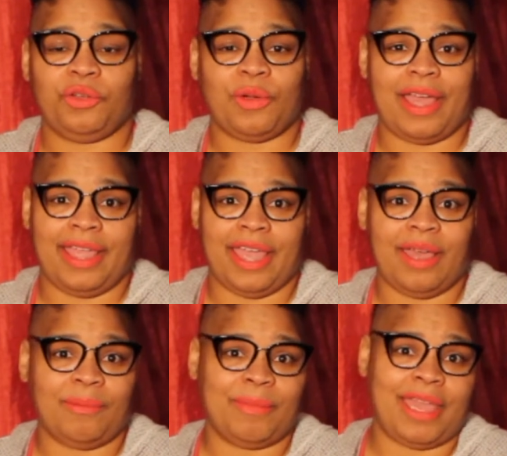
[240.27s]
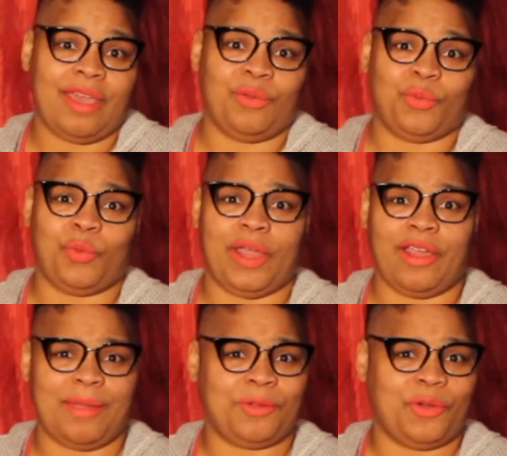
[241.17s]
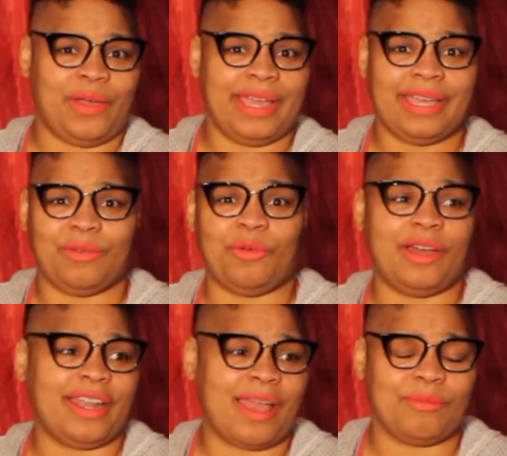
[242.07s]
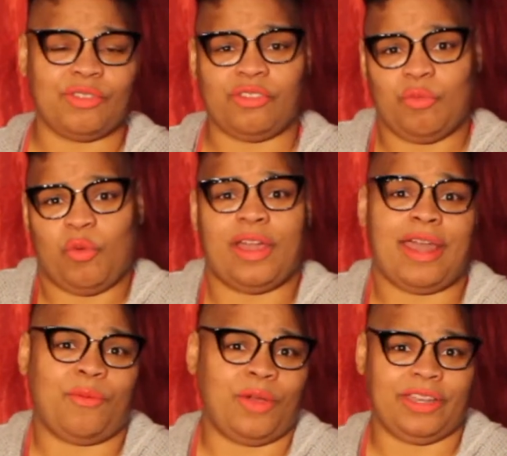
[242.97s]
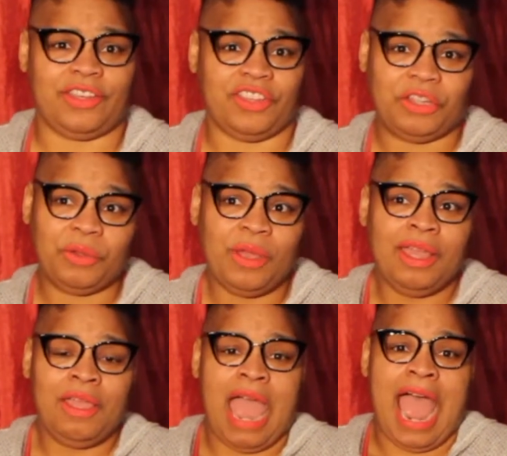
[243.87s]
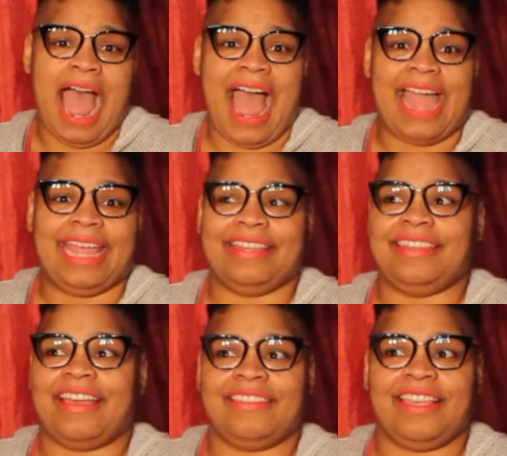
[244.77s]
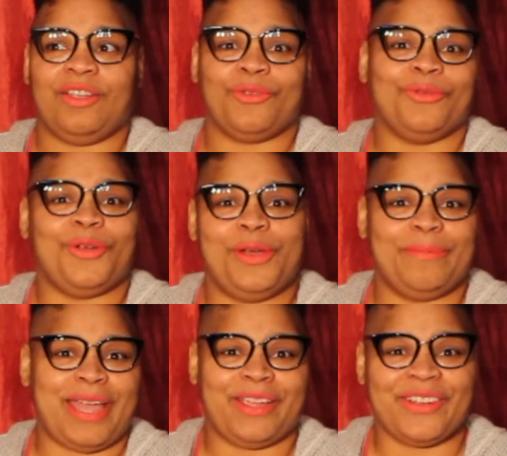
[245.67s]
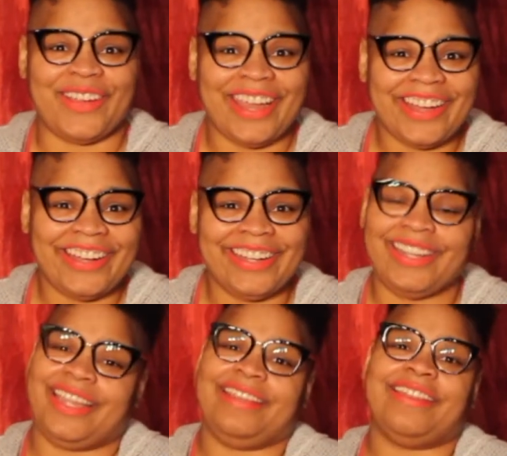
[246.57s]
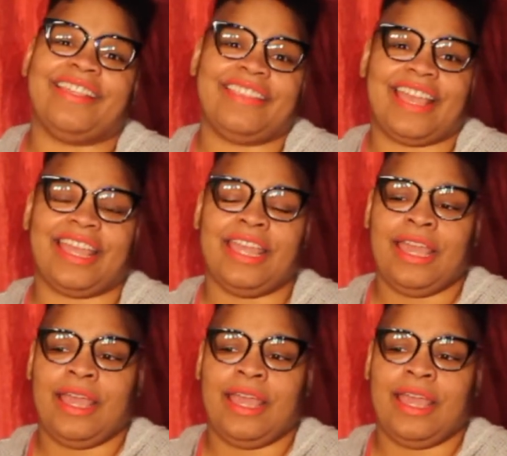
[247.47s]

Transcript: who I am and where I'm going and what I want to do, it doesn't ruin my career. It doesn't